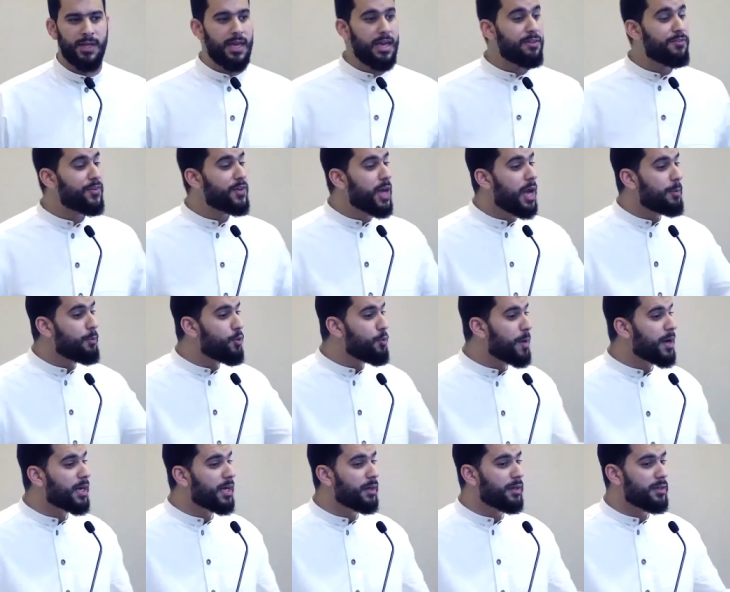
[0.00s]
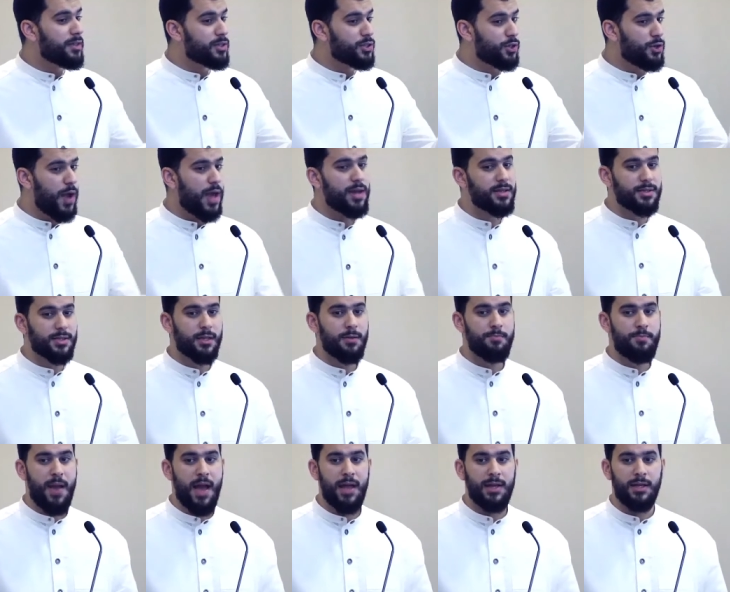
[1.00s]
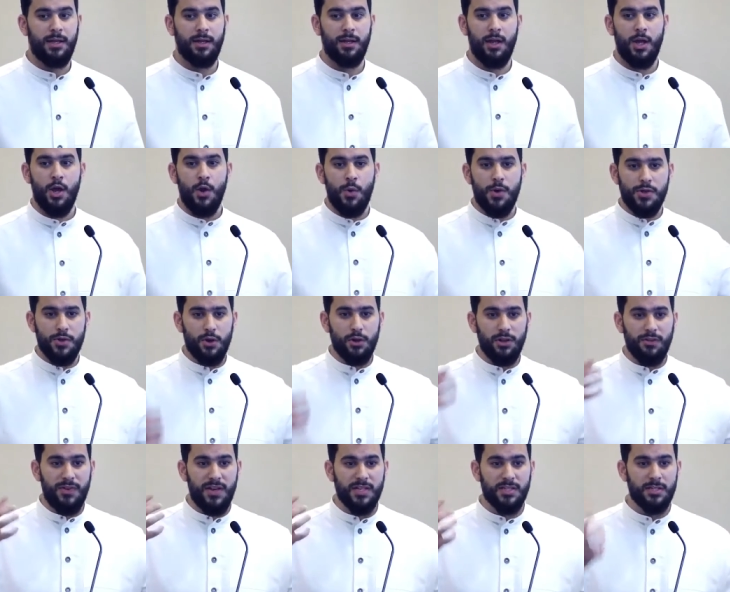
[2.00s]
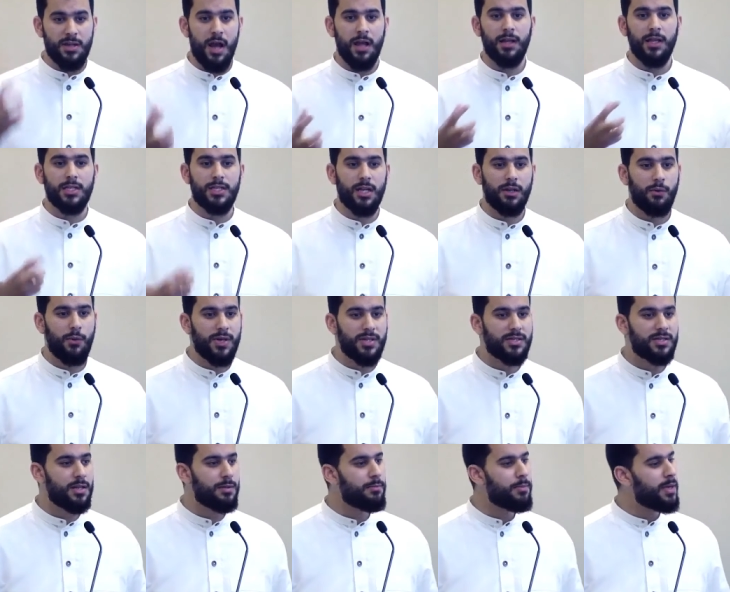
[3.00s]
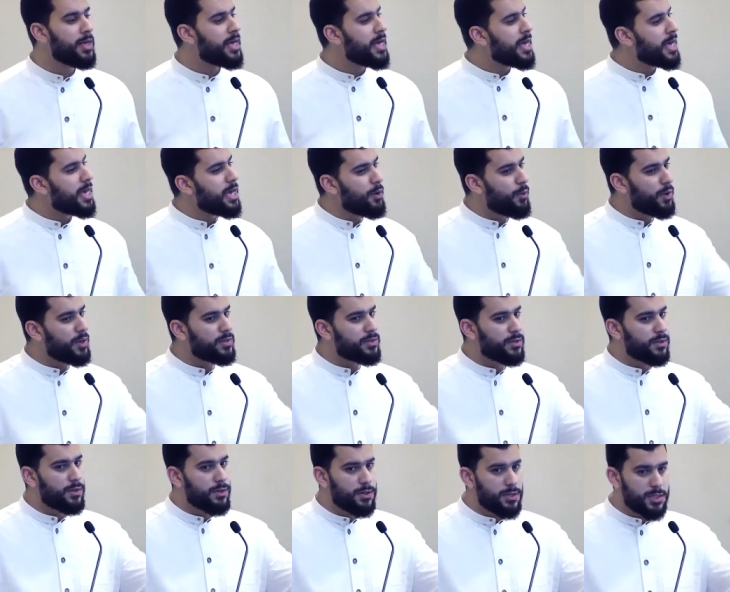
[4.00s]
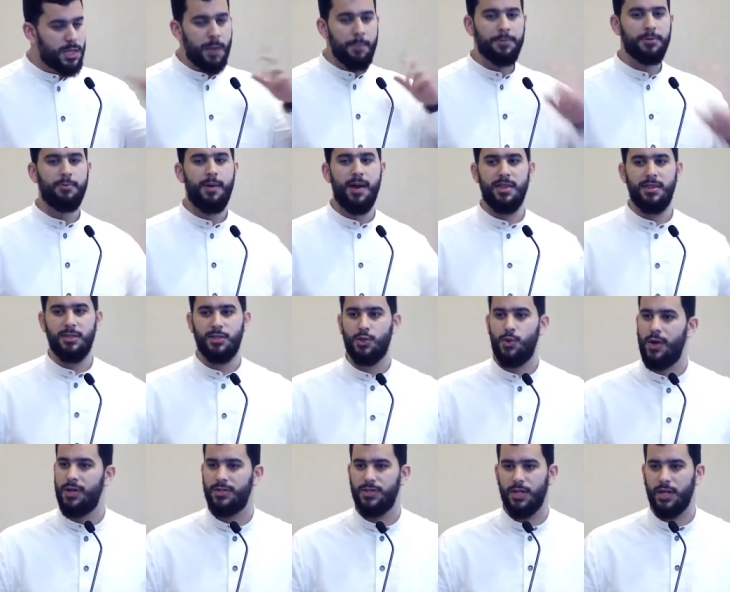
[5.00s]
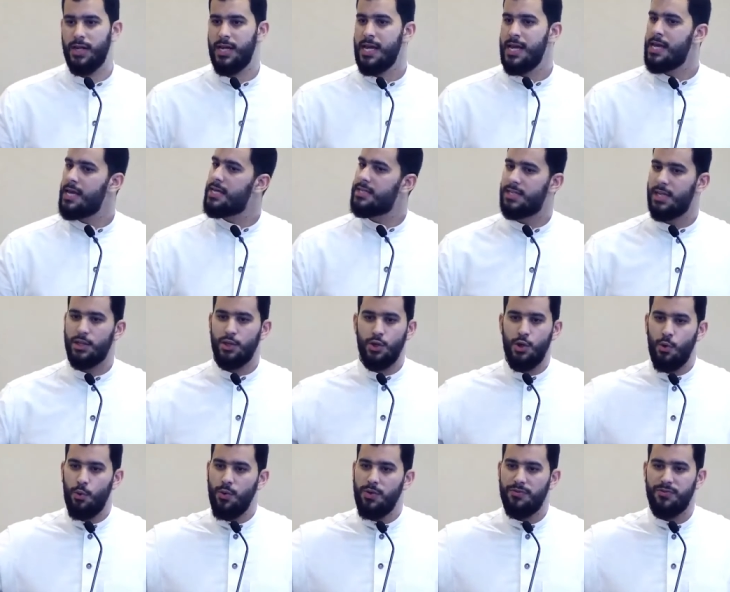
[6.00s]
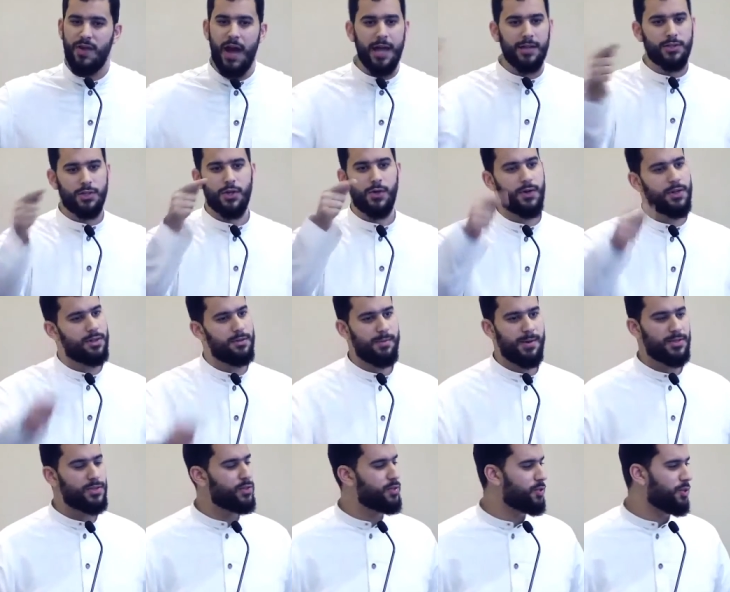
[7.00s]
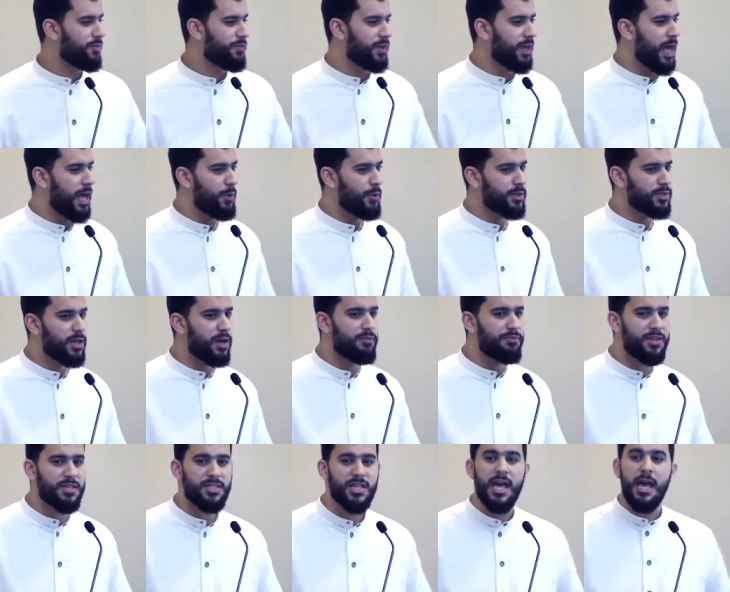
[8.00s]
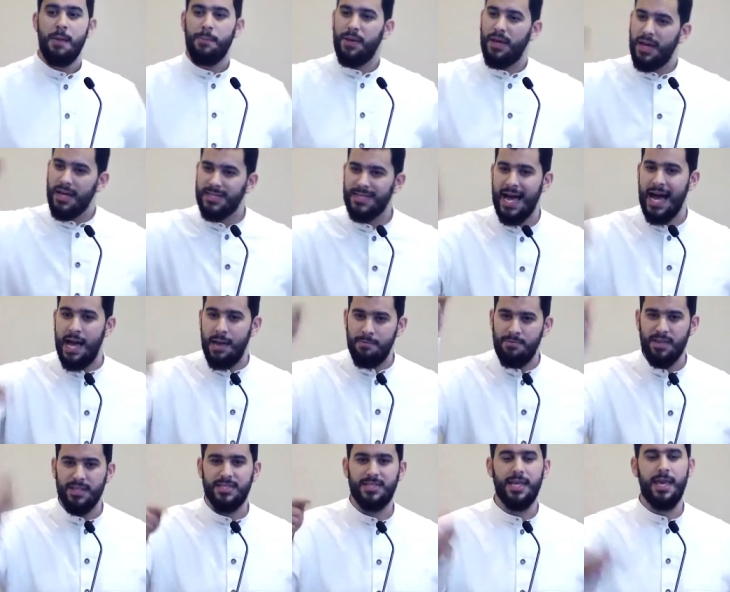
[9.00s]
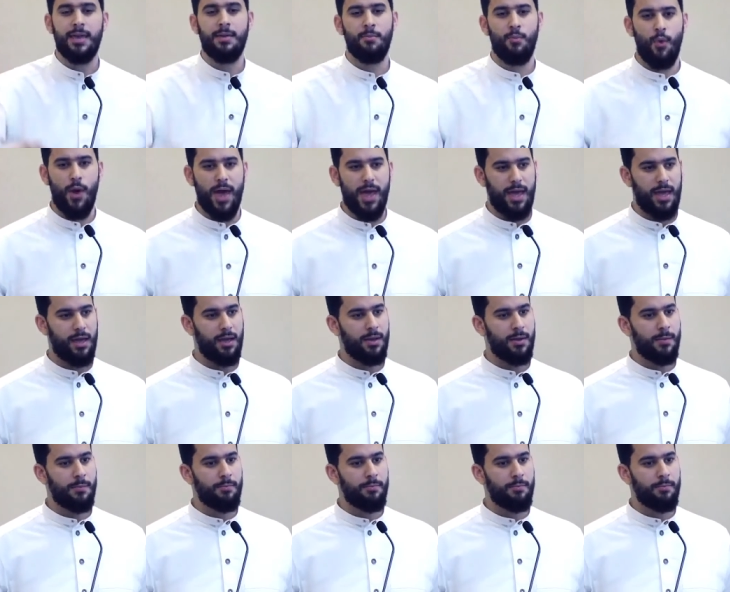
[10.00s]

Even Abu Bakr, this greatest companion, with all of his knowledge and wisdom, he was stumped by this question. He said, You know, we've got to go to the Messenger of Allah and resolve this because I'm the same way.